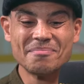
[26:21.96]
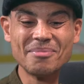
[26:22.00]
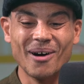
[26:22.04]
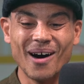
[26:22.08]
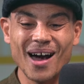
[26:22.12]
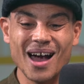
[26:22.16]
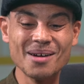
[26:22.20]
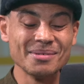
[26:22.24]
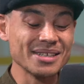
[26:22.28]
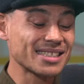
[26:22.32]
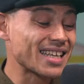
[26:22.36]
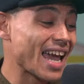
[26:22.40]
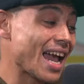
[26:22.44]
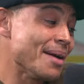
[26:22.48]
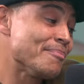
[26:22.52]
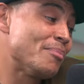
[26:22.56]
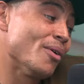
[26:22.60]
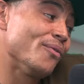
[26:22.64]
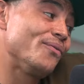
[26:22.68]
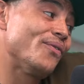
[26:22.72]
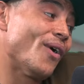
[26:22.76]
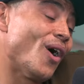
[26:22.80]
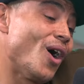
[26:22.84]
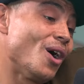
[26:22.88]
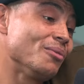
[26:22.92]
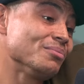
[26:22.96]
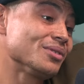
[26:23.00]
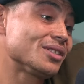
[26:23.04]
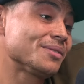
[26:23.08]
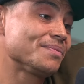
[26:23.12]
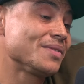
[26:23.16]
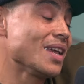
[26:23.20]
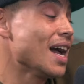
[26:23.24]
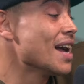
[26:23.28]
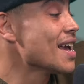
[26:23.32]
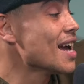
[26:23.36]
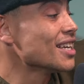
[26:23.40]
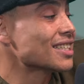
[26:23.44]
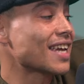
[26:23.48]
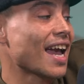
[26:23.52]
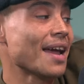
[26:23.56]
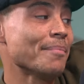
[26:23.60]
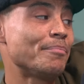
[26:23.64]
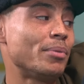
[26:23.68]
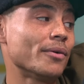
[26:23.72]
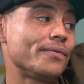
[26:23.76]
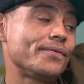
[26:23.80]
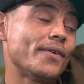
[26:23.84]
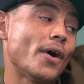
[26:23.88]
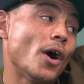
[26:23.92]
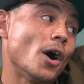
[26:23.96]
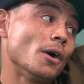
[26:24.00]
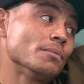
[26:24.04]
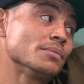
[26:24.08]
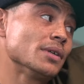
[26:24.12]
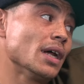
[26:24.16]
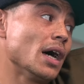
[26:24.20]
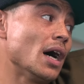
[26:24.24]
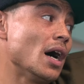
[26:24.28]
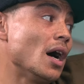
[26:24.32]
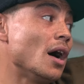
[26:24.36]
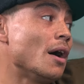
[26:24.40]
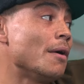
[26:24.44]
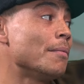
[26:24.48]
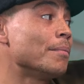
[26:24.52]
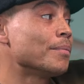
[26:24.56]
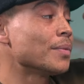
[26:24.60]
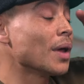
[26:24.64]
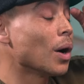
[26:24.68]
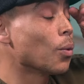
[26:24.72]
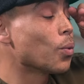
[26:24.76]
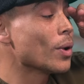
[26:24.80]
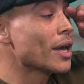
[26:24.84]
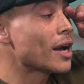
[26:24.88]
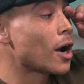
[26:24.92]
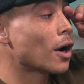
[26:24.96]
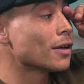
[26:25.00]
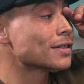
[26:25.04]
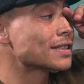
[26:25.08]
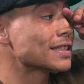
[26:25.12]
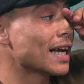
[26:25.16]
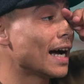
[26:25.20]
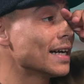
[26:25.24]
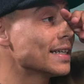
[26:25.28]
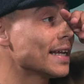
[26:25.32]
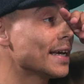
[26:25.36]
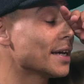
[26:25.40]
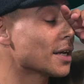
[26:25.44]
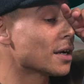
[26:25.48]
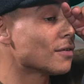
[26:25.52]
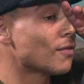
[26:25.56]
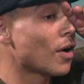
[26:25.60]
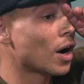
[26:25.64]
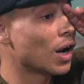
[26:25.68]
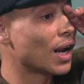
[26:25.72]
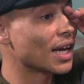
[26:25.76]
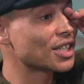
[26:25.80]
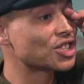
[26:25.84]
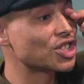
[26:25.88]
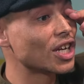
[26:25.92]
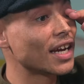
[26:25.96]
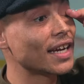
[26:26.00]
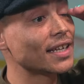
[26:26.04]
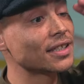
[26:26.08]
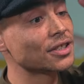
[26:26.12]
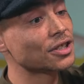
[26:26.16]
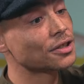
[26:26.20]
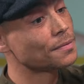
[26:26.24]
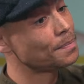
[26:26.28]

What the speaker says: But it's getting performed. You wrote it? Yeah, it's getting performed a week on Saturday at the Royal Exchange.